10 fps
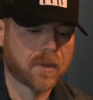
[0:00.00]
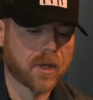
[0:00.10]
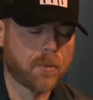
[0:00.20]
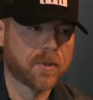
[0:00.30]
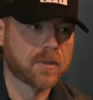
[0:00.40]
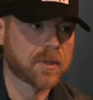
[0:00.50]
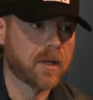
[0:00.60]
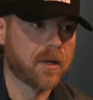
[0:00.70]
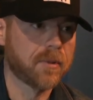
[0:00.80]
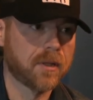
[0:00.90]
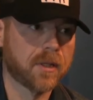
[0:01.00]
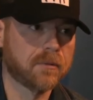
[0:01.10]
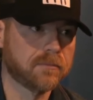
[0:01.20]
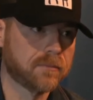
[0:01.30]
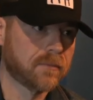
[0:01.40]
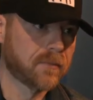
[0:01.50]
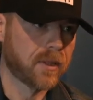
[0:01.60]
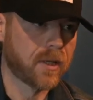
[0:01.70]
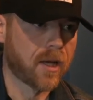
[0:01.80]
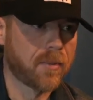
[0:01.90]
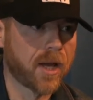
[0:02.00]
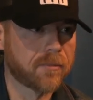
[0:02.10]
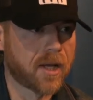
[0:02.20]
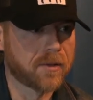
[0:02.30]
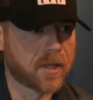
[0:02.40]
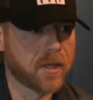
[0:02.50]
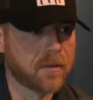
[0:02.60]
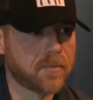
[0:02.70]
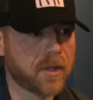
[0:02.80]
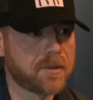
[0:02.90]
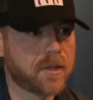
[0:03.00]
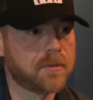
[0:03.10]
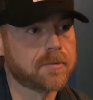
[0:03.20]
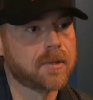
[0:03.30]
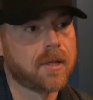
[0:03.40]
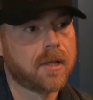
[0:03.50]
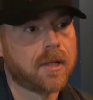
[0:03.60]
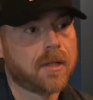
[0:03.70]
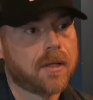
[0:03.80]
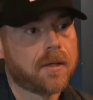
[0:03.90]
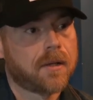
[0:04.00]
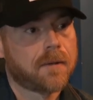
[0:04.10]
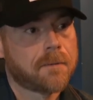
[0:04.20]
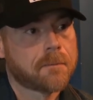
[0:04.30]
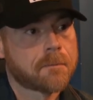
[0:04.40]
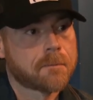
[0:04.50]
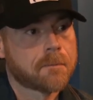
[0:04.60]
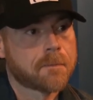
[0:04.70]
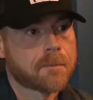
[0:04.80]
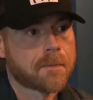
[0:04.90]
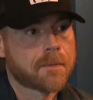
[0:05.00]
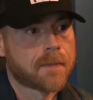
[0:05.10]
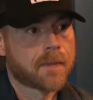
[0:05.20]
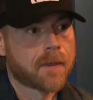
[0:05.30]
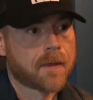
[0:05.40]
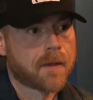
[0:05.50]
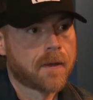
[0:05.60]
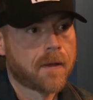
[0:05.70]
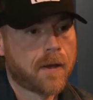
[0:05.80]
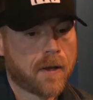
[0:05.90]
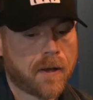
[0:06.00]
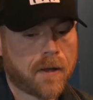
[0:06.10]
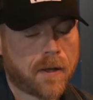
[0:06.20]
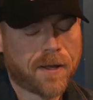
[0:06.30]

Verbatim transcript: opened us up, and then he got back behind the kit and played drums. That dude's gonna be jacked working with you. Uh, I mean,